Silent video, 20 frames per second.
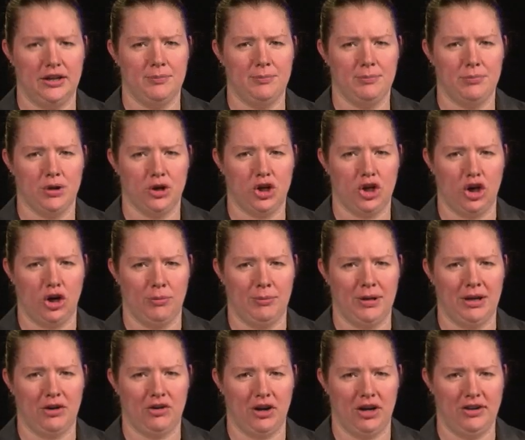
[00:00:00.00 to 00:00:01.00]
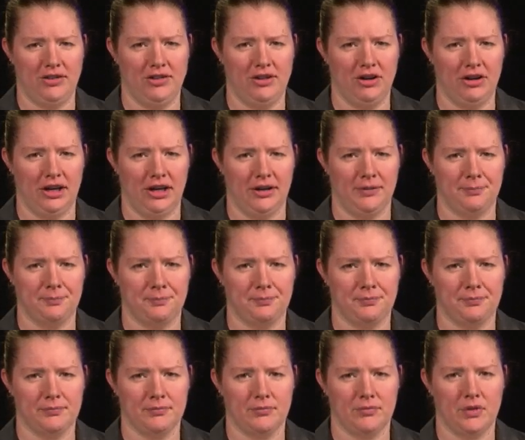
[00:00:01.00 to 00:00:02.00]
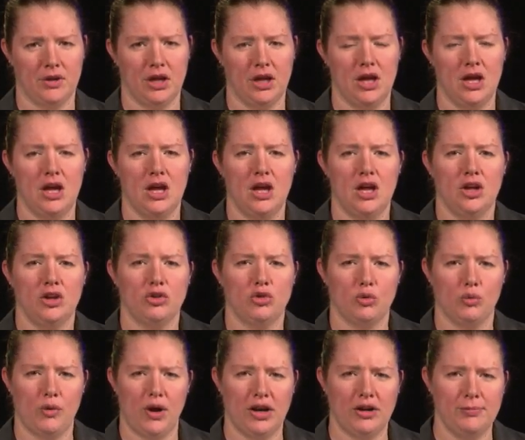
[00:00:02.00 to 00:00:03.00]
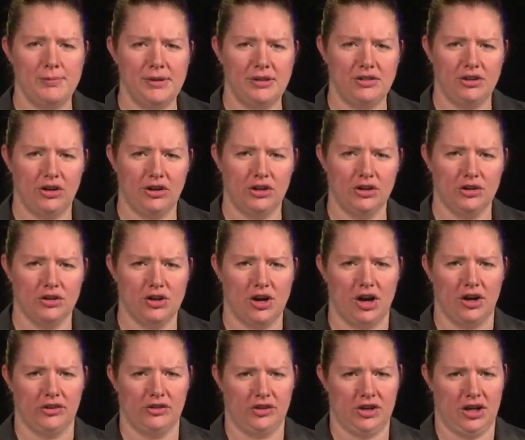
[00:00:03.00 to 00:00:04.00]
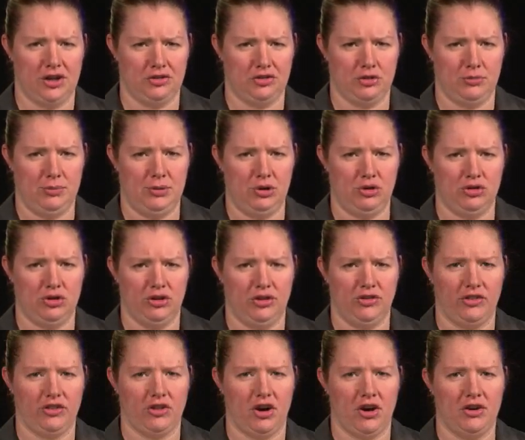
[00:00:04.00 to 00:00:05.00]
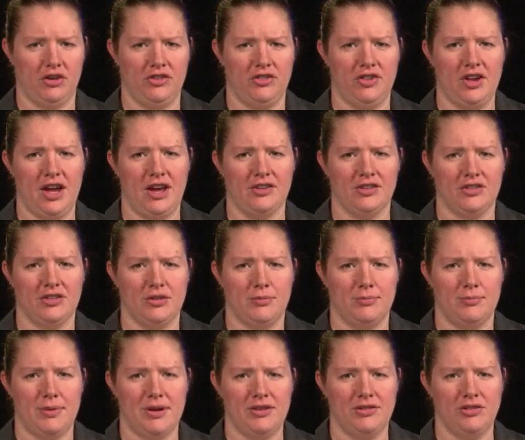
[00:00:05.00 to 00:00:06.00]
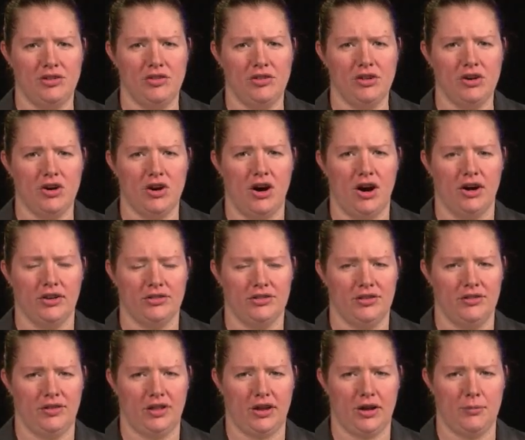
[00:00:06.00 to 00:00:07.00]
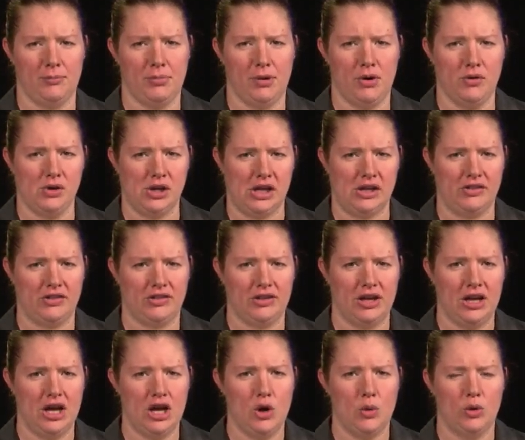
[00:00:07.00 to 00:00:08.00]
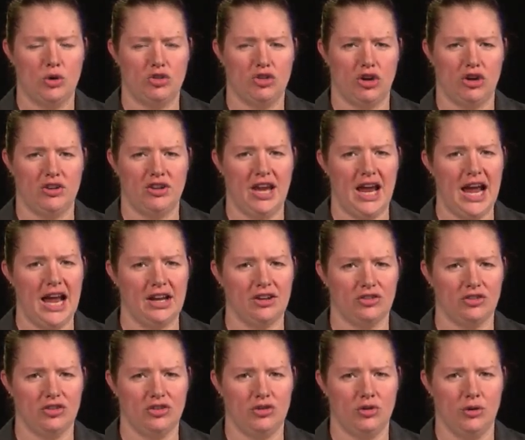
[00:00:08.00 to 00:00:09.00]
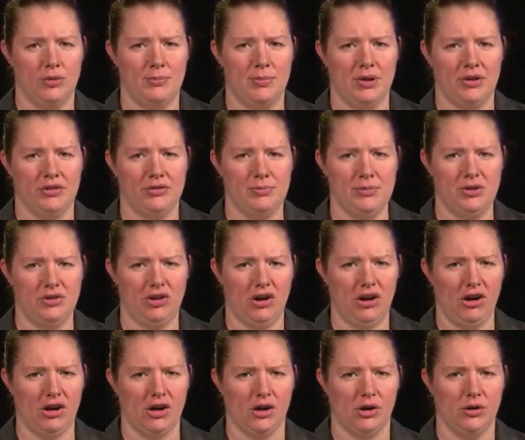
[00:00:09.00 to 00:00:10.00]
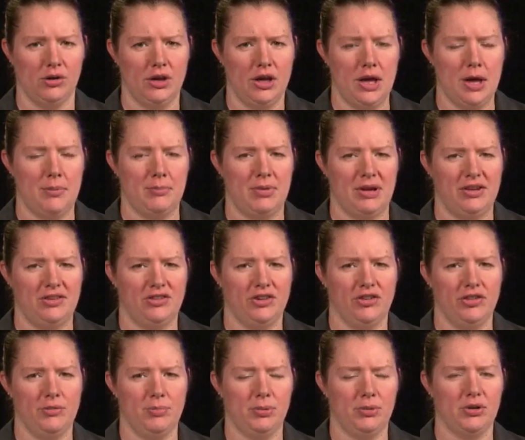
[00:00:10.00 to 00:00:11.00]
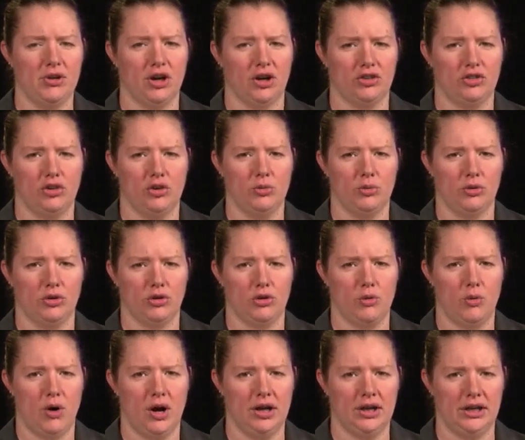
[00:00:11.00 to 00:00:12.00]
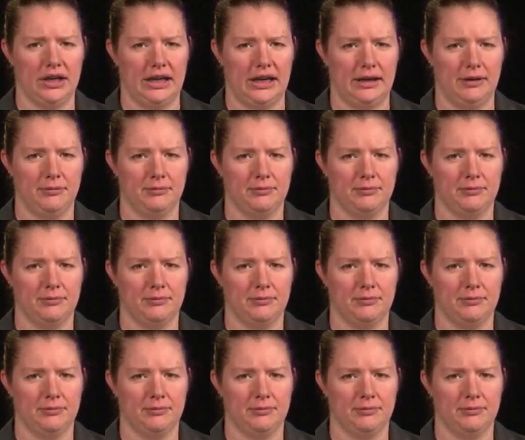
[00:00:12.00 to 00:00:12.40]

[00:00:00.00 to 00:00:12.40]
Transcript: procurement criteria. Direct material cost contributions are assessed based on the cost of the components, which are attached to a bill of material based on the production order quantity.